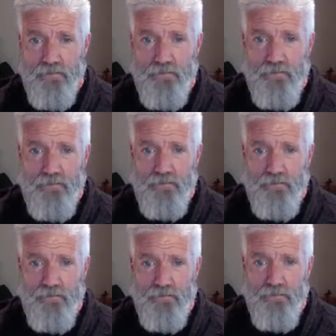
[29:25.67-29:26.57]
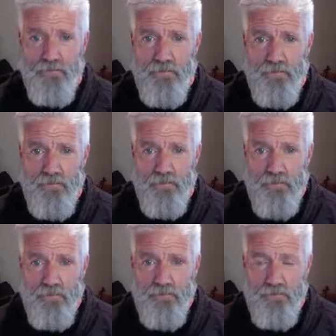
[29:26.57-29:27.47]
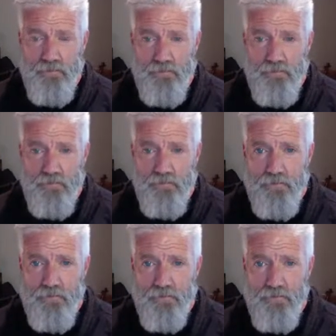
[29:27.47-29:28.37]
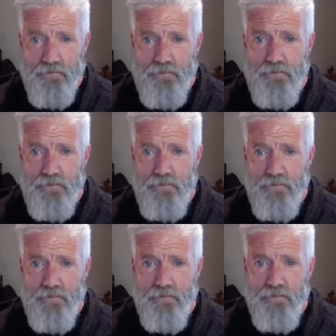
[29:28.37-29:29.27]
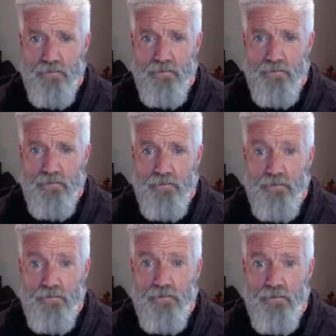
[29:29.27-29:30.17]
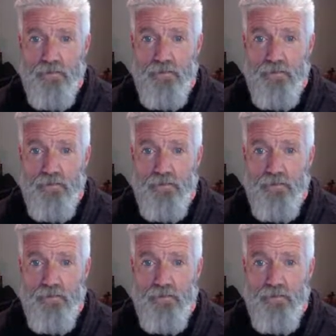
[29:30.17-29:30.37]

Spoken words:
(silent)